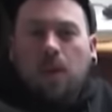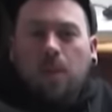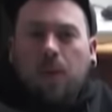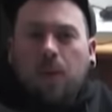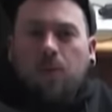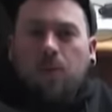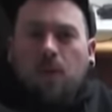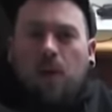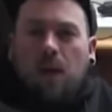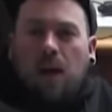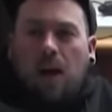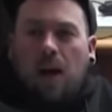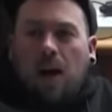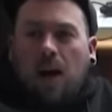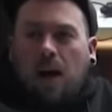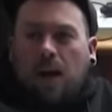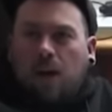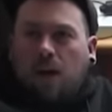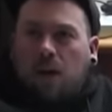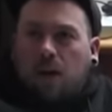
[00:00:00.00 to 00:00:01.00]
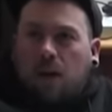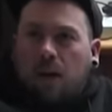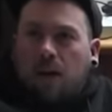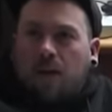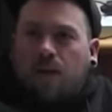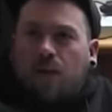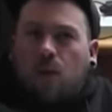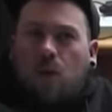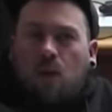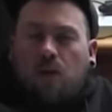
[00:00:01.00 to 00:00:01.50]
I mean, we I got
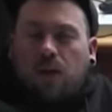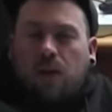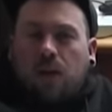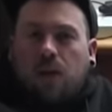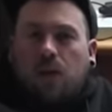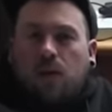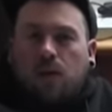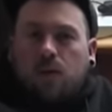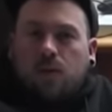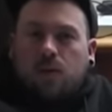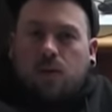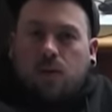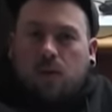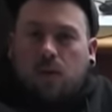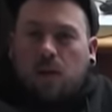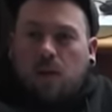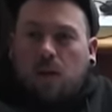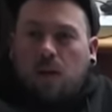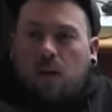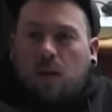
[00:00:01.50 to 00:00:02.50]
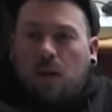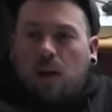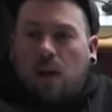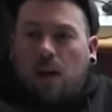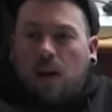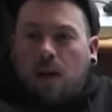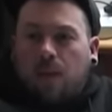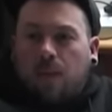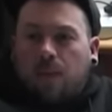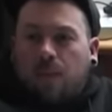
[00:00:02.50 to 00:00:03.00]
like four videos,
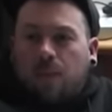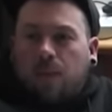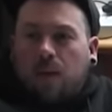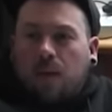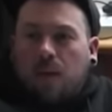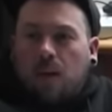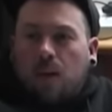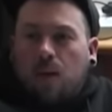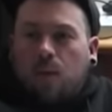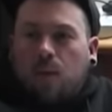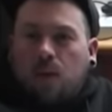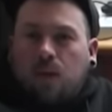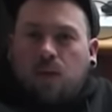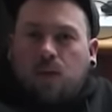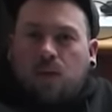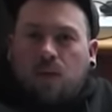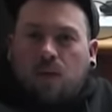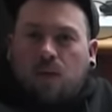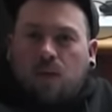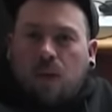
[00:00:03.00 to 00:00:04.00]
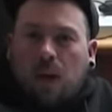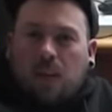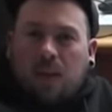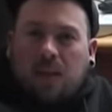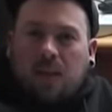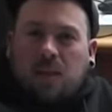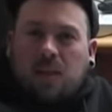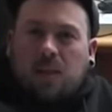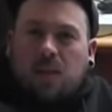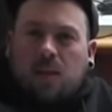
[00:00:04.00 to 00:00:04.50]
um, which I
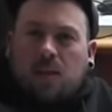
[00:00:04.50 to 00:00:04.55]
mean,